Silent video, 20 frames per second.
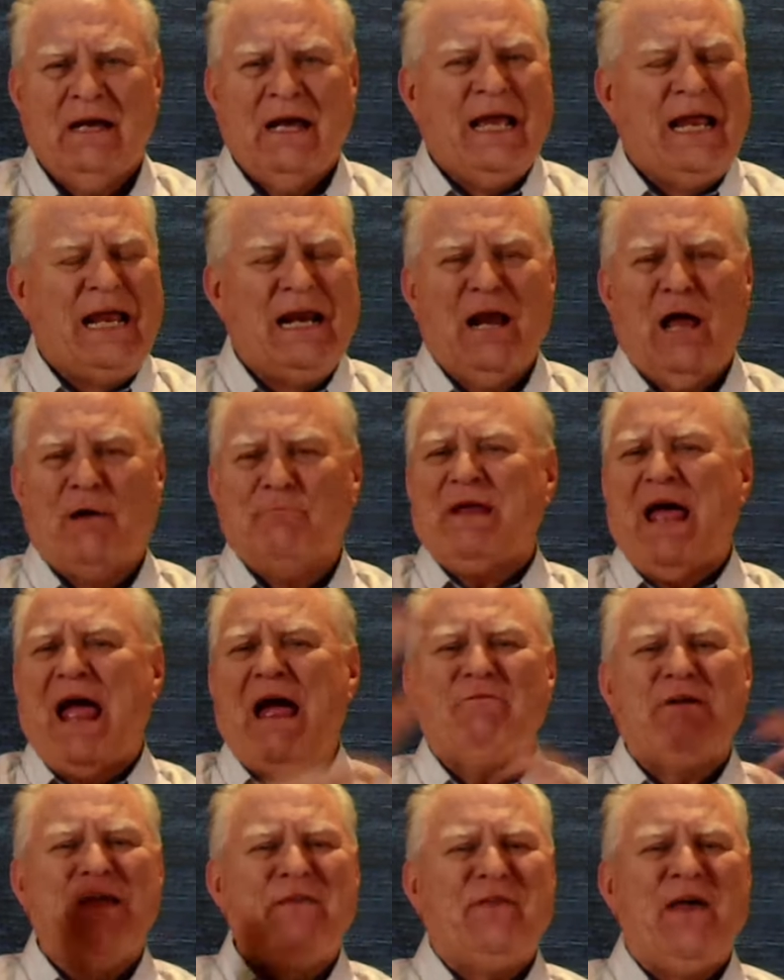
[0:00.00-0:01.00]
He lumped
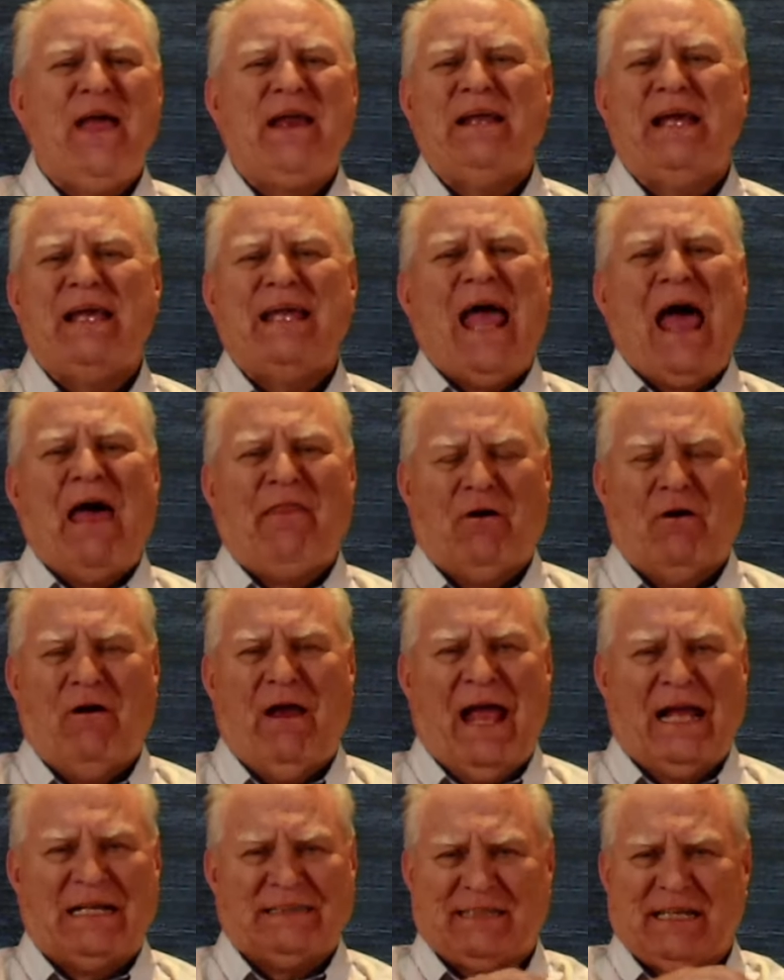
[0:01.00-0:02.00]
everything together
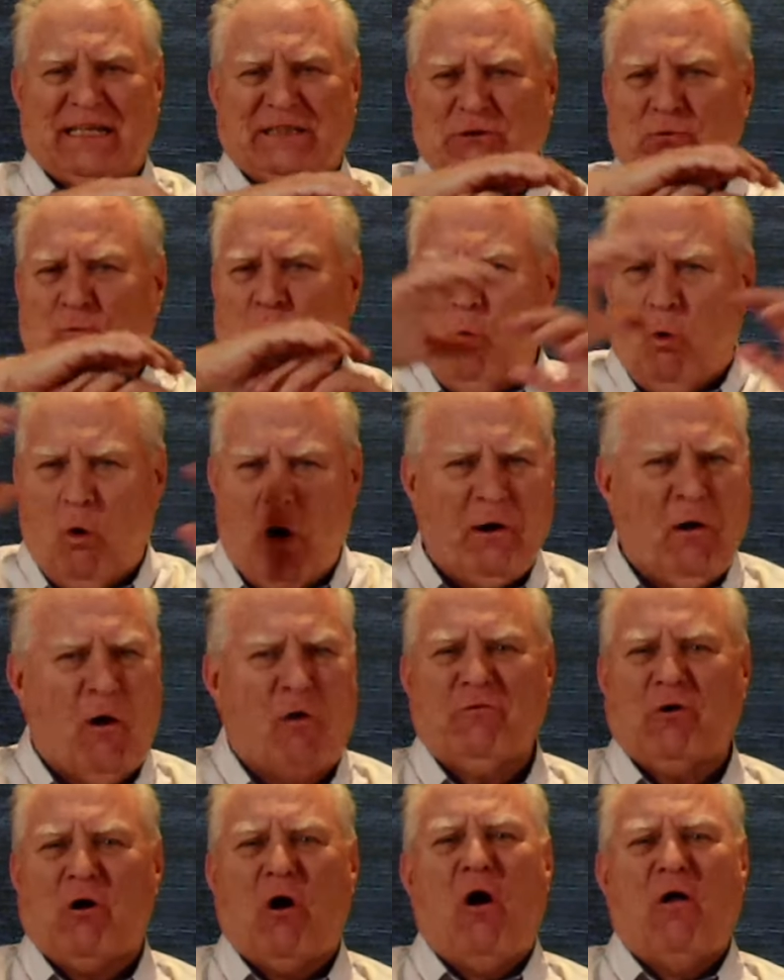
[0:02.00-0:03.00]
as this one
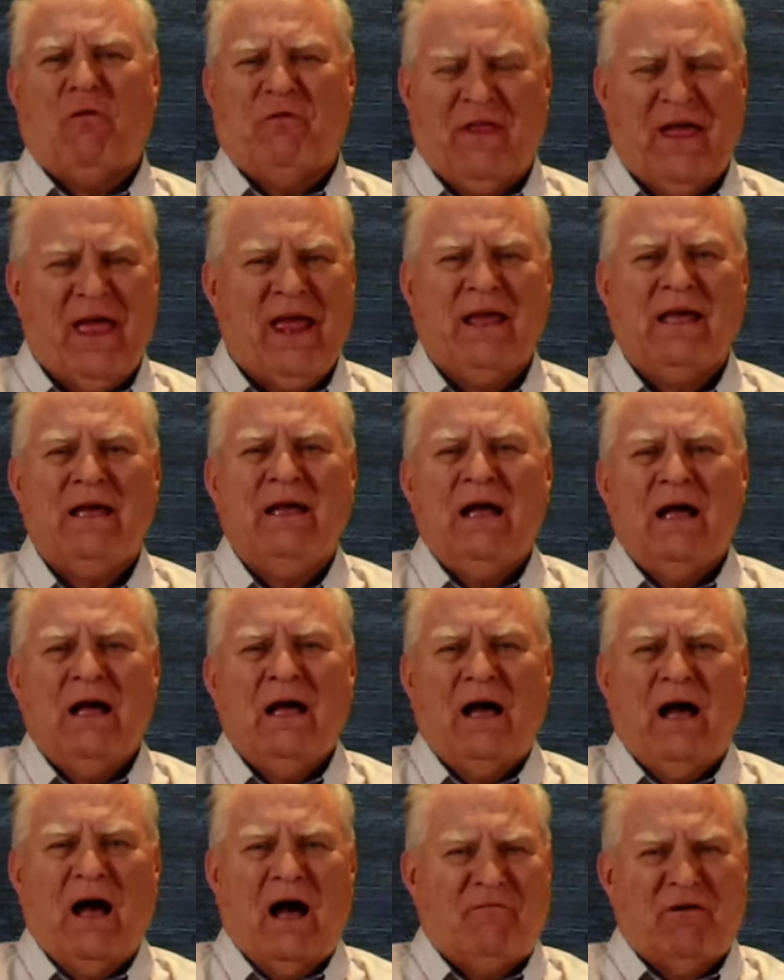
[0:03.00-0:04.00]
overall thing
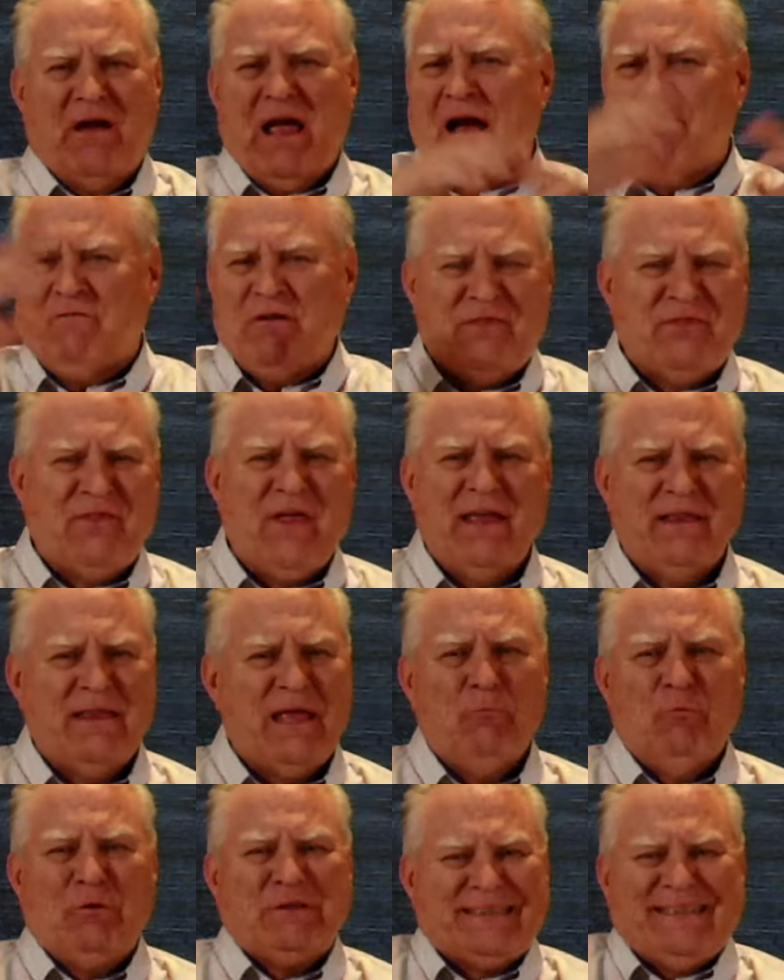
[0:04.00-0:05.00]
of everything
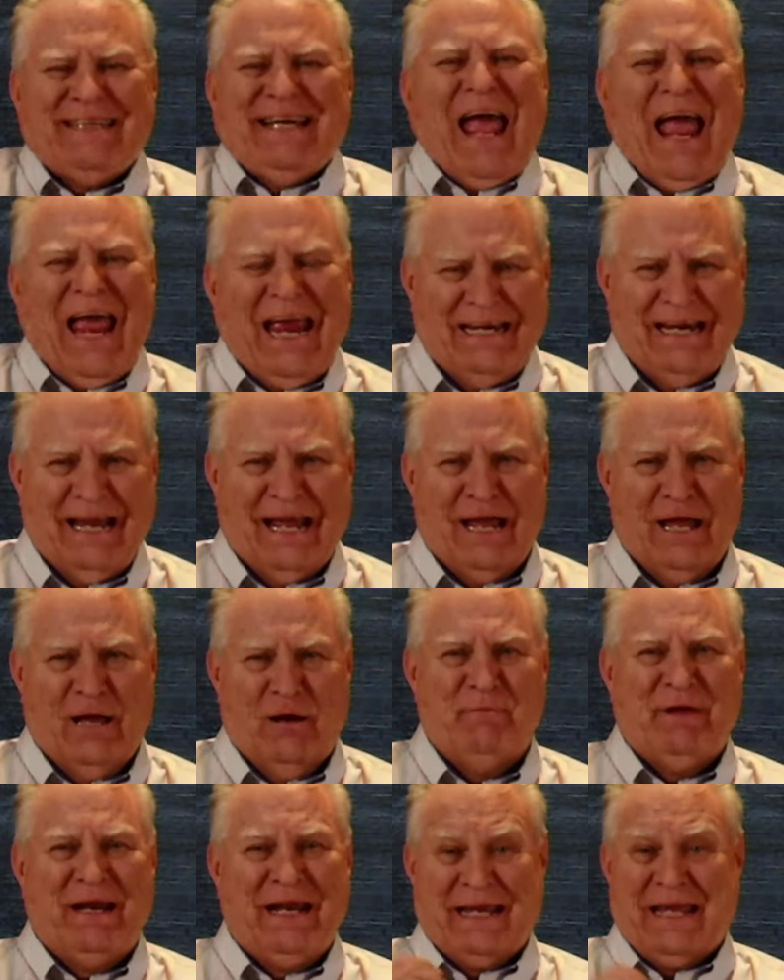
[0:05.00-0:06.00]
that was gained to
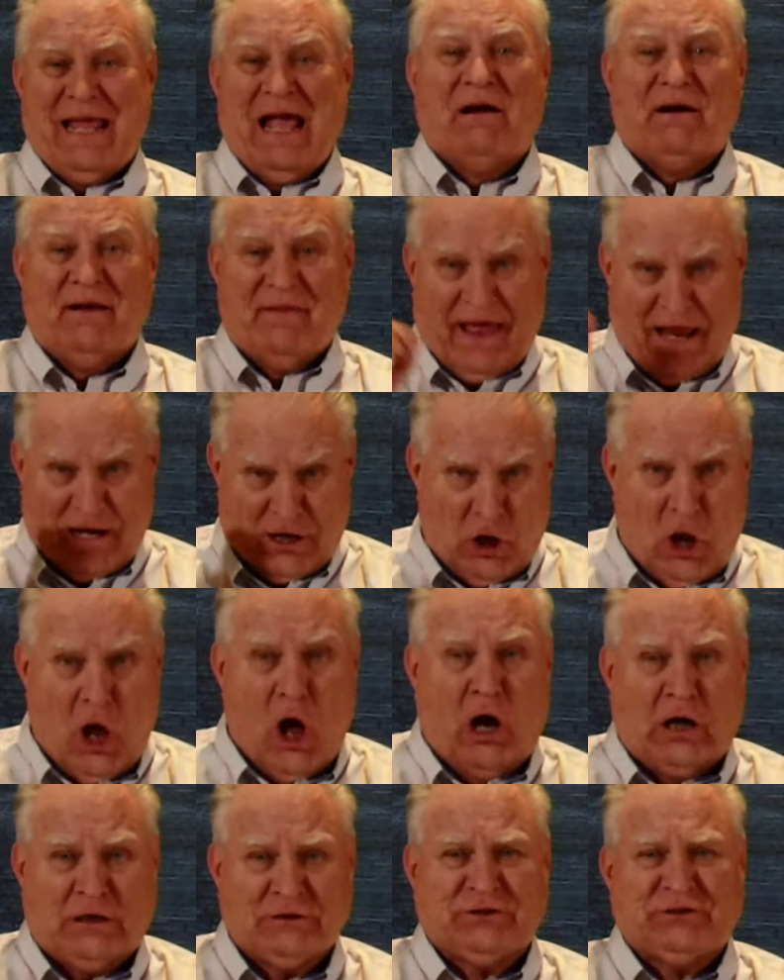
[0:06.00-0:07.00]
him, and he counted that
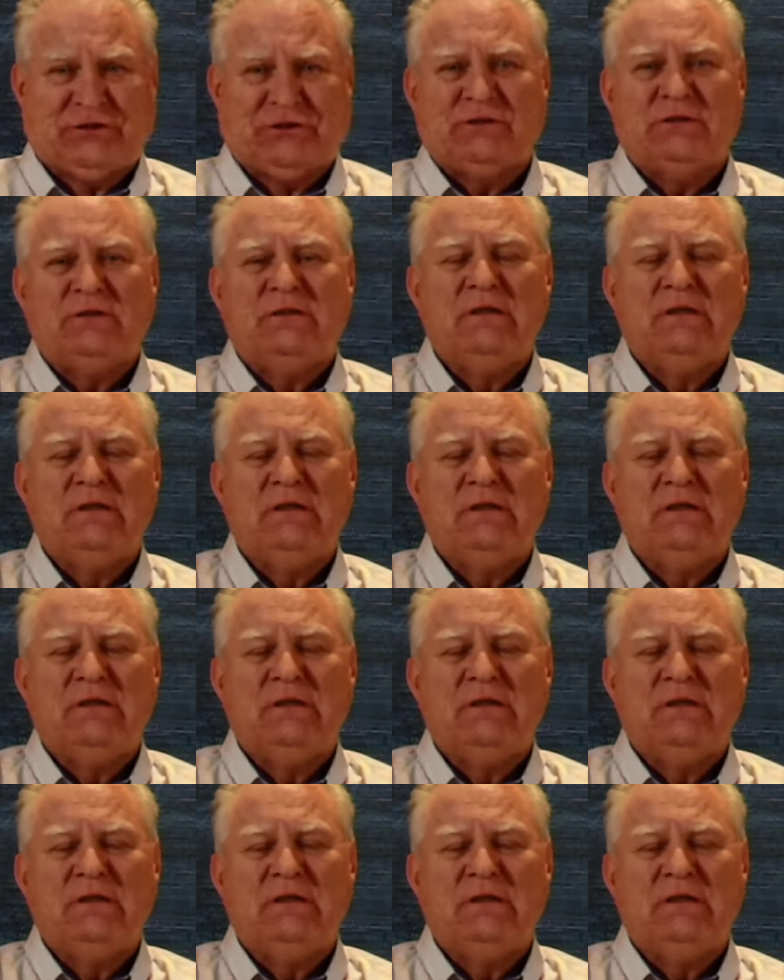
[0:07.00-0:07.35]
loss